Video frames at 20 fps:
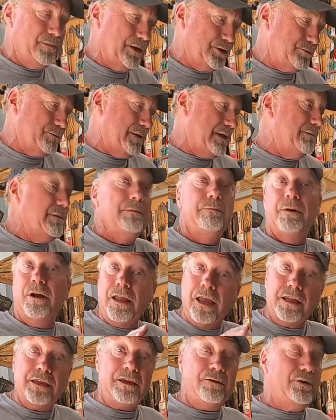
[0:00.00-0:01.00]
much maybe. But
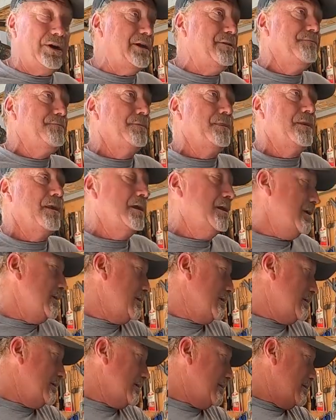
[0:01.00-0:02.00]
anyway,
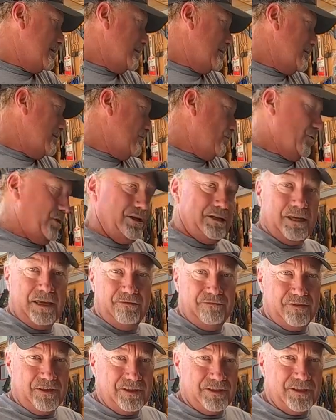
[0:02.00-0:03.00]
we're going to
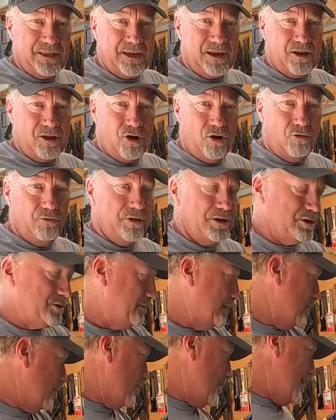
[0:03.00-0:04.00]
give this thing a go, this
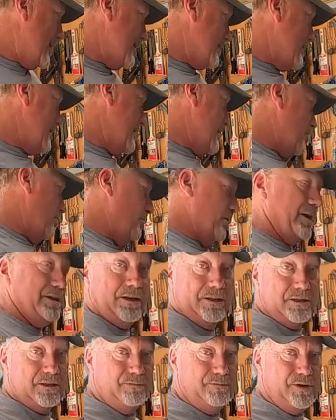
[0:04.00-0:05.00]
Milwaukee. Oh, and
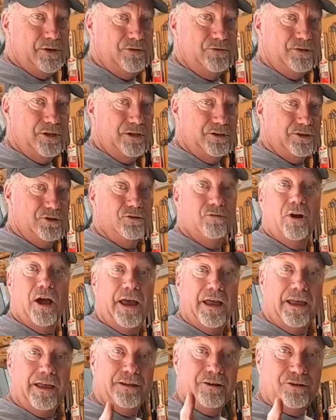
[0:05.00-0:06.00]
it's a beauty too.
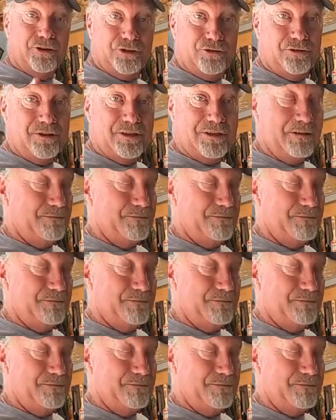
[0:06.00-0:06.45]
And I'll show you